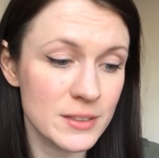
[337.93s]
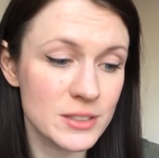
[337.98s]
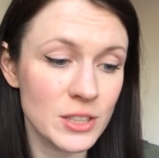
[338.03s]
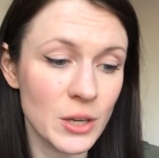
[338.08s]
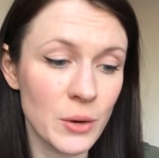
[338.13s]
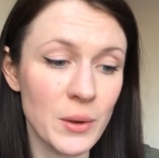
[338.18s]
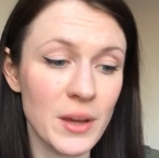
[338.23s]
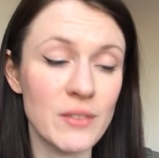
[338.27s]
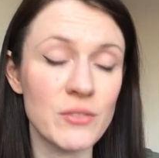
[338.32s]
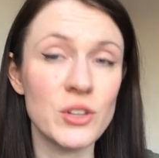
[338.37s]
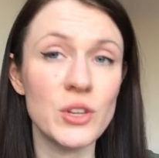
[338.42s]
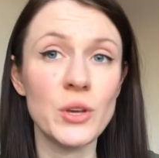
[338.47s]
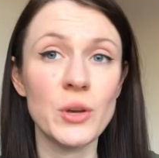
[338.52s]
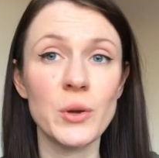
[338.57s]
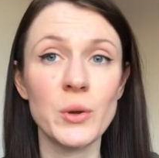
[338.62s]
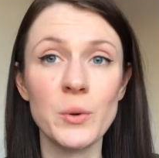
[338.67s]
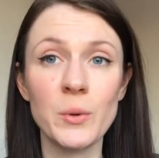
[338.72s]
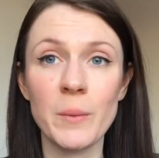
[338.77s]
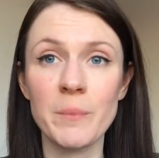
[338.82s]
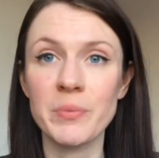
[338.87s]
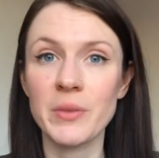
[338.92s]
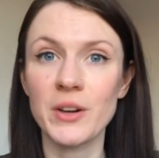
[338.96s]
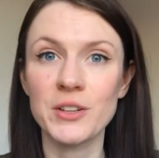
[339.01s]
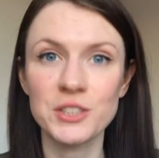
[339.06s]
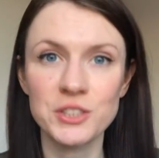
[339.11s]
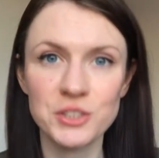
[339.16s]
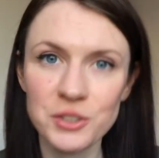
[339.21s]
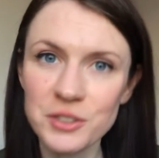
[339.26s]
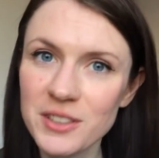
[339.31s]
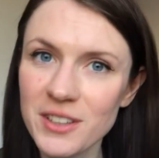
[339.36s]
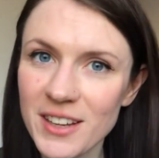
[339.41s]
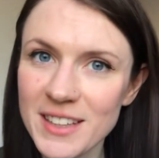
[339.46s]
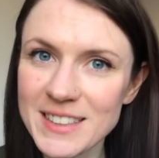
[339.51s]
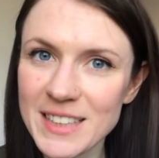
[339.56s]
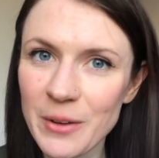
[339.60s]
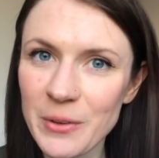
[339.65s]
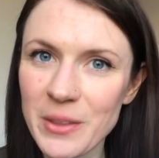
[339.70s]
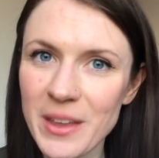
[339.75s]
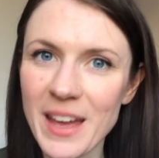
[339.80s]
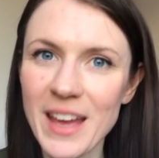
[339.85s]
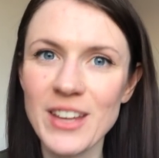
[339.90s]
So if you are a student nurse
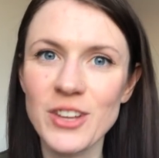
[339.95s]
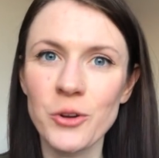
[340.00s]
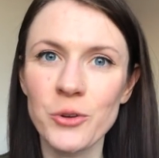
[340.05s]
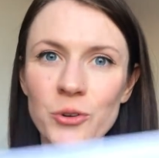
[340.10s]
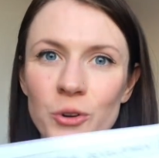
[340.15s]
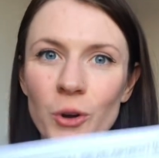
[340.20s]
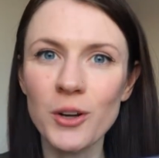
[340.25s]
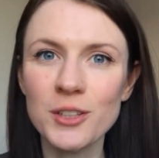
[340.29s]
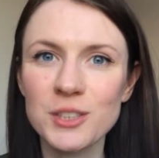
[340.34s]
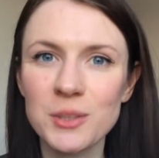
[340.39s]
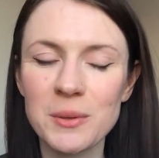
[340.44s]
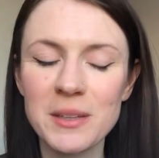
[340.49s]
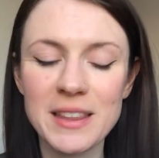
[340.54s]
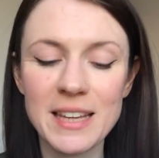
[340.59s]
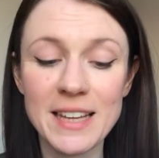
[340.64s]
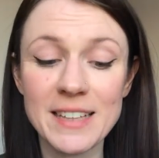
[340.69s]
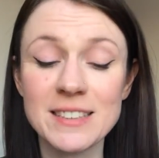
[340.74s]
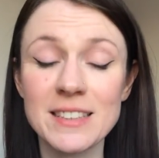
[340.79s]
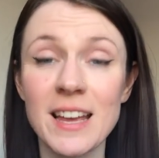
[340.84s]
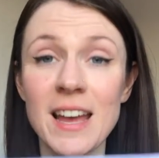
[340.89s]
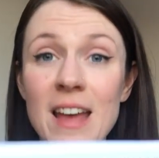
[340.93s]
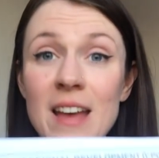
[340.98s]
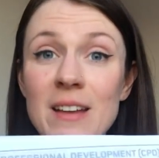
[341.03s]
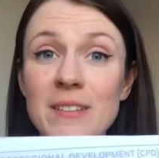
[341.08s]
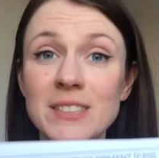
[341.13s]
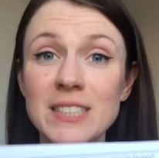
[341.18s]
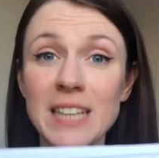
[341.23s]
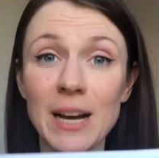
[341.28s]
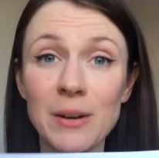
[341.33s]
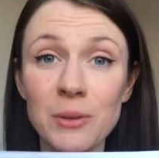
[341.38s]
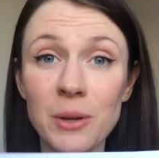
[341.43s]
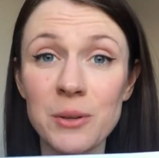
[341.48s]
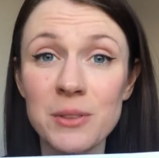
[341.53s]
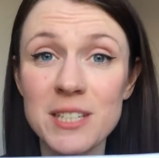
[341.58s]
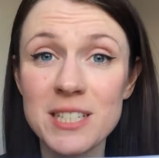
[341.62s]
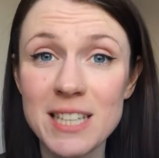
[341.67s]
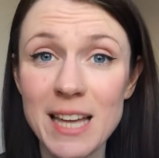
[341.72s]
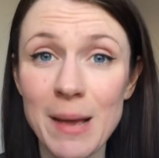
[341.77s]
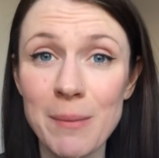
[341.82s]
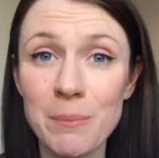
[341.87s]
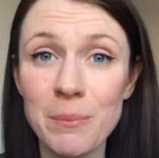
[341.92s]
out there, you're not doing this, download the
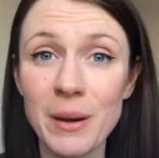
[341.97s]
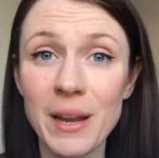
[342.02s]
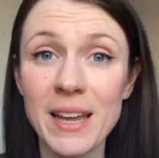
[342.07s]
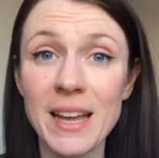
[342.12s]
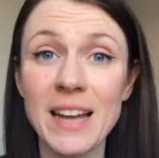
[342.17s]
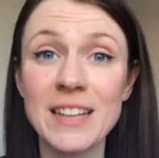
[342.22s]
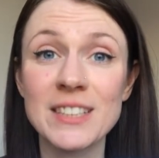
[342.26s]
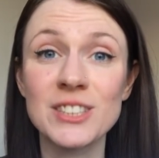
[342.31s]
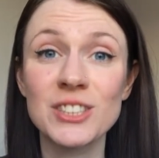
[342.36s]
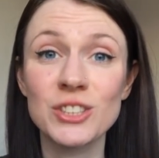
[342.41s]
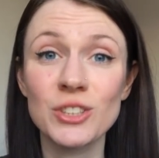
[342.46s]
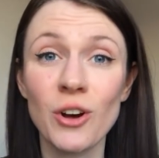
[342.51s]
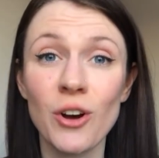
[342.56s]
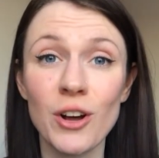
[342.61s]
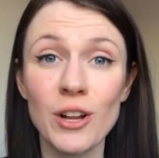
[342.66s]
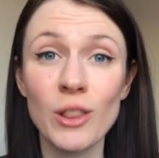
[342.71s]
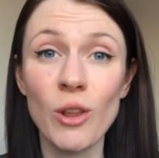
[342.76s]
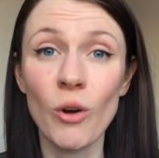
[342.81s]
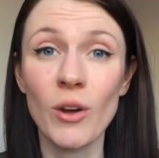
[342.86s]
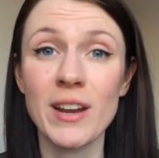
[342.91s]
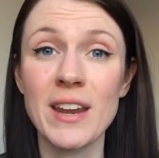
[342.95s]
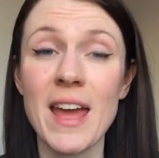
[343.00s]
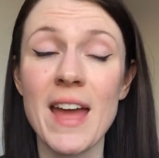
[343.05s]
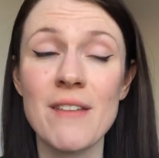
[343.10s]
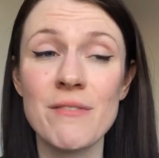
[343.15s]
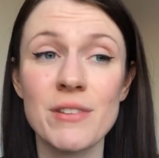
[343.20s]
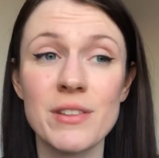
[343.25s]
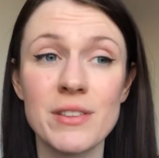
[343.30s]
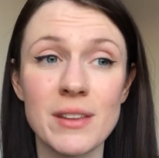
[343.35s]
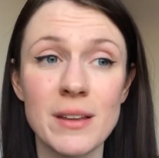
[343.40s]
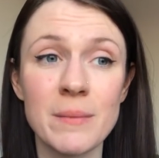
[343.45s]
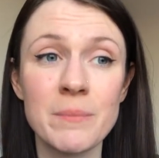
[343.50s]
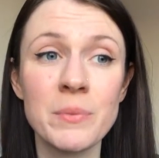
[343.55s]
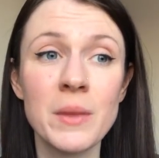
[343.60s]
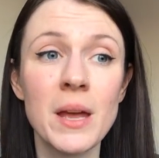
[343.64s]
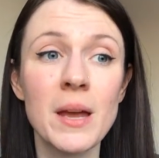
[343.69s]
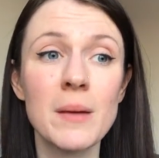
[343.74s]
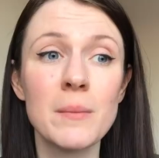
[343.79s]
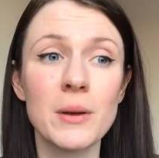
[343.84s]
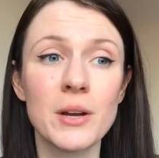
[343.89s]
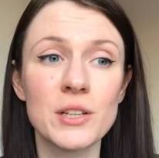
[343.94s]
template and start logging everything
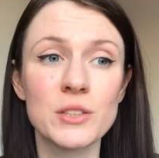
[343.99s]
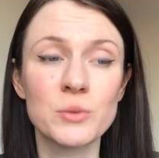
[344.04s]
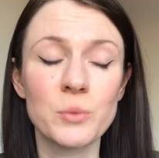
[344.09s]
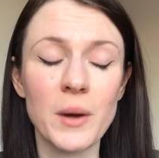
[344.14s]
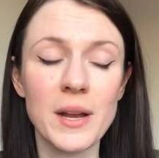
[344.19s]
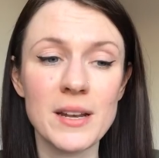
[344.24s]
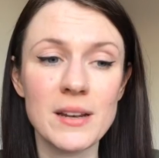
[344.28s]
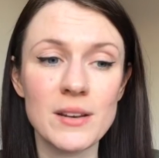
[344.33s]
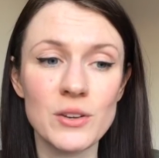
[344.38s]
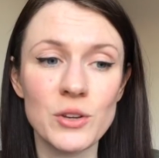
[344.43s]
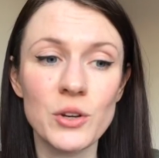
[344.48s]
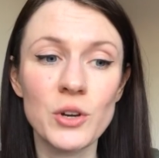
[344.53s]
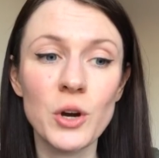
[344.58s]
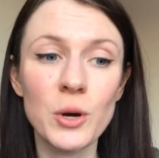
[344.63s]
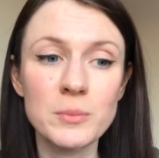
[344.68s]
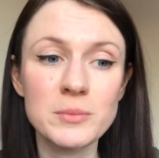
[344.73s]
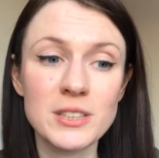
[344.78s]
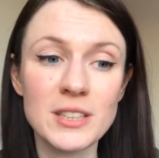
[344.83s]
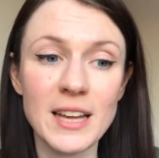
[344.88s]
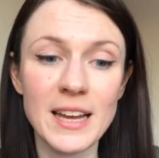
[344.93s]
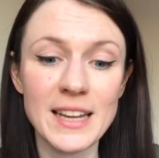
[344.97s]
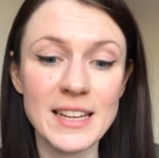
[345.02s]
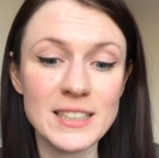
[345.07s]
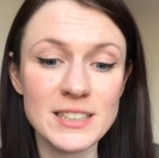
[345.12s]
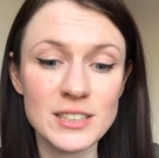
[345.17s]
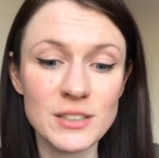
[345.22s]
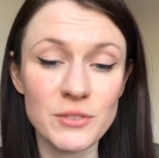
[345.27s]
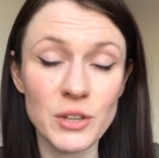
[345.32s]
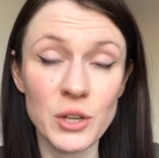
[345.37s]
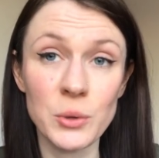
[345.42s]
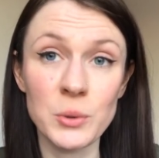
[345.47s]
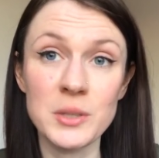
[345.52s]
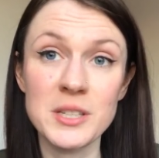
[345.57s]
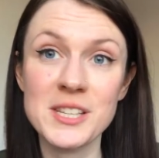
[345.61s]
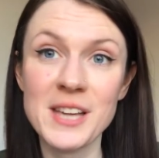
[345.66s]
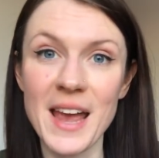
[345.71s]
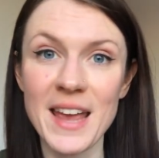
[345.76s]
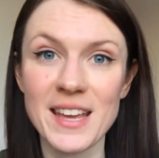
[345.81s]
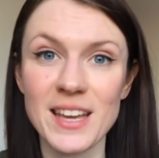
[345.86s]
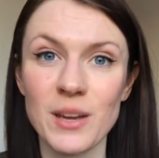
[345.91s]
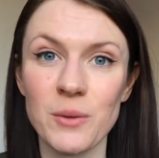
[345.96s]
because when you come to that interview,
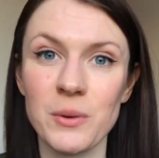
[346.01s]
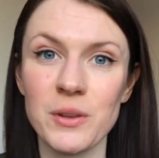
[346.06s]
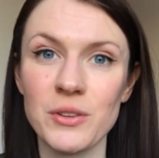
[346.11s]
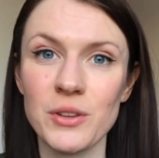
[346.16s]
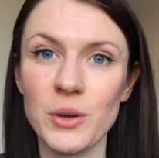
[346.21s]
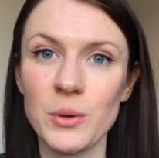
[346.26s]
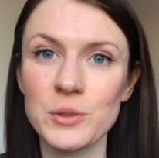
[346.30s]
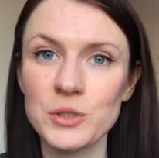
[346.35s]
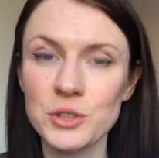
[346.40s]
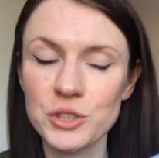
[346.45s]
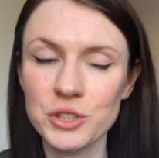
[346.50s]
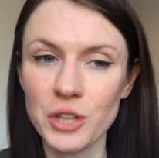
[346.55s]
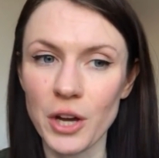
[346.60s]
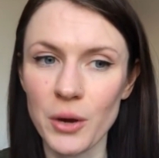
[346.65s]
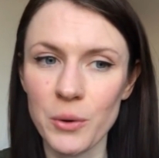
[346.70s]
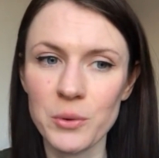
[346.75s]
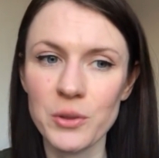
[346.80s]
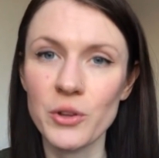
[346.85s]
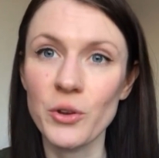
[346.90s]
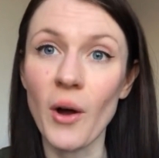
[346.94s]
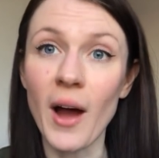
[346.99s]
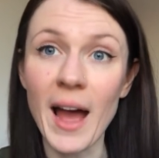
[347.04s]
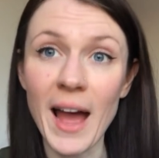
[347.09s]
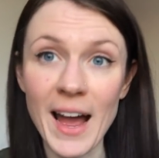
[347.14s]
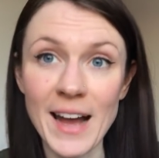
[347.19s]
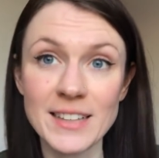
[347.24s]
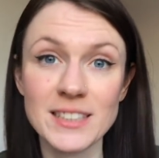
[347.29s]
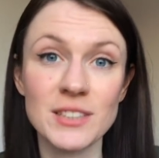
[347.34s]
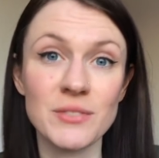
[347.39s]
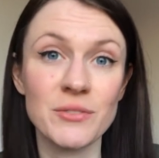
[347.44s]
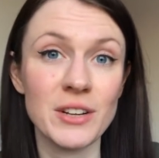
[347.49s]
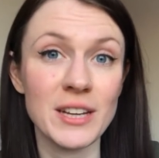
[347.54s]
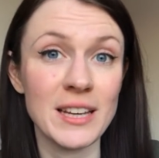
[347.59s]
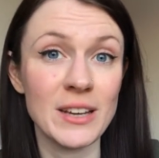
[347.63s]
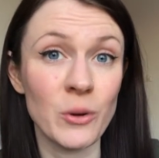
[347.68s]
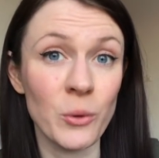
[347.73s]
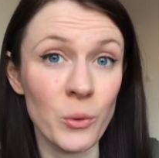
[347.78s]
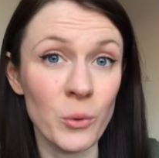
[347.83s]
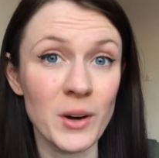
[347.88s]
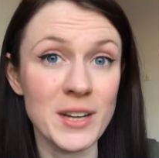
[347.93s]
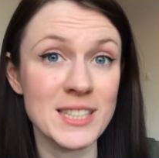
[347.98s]
take it with you and show that you're actively
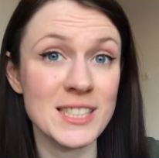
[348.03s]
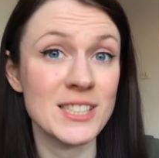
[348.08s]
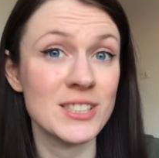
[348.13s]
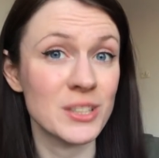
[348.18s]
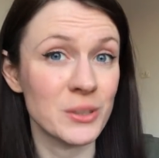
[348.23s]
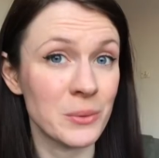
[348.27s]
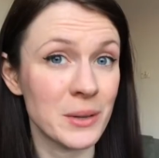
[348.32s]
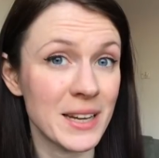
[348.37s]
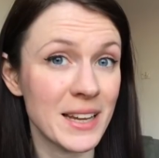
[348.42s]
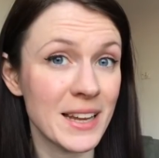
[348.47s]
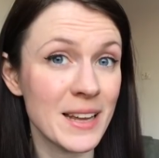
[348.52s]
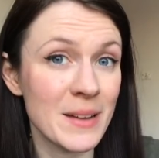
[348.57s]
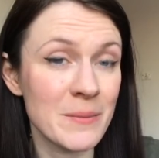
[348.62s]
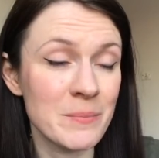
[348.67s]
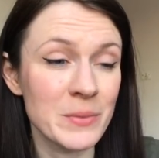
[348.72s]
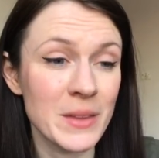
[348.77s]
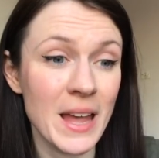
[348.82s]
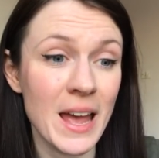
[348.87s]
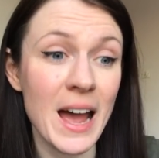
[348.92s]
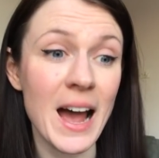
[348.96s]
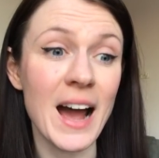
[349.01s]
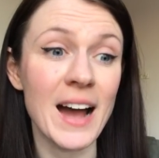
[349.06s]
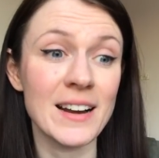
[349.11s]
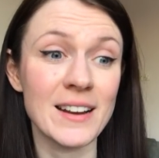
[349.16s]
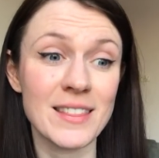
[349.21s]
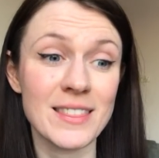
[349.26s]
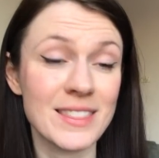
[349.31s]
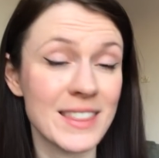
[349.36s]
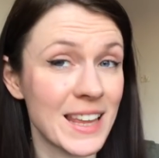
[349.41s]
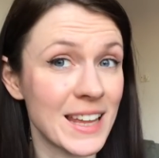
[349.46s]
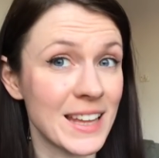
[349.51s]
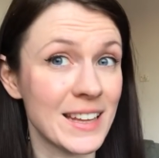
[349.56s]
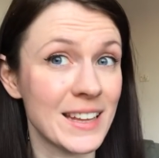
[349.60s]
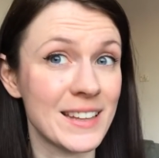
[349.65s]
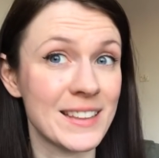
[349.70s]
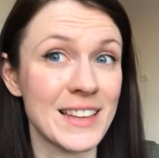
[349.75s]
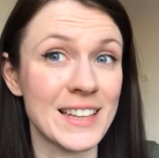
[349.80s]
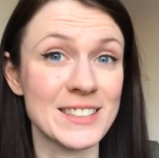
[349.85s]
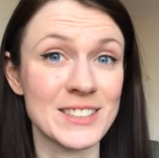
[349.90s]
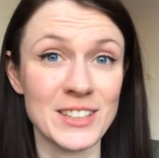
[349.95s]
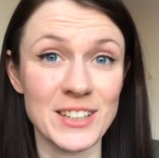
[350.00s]
already doing it. And I think
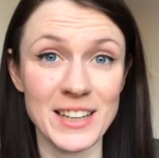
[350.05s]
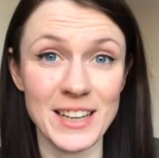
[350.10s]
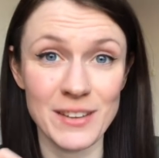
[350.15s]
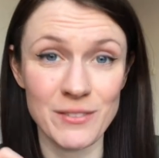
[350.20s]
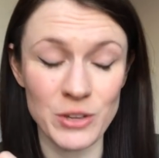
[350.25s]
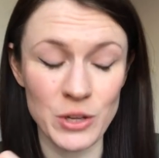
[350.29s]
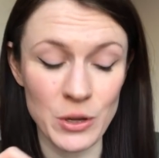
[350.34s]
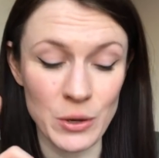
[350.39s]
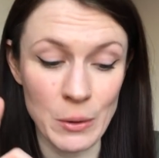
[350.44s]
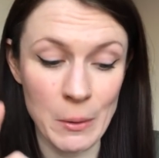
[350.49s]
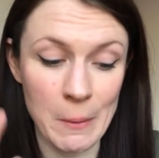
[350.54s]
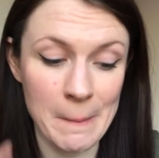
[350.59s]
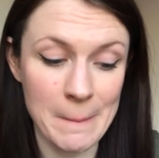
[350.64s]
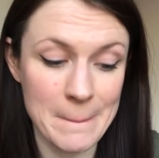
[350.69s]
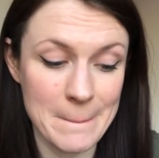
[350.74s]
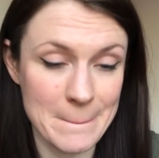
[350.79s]
that's going to give you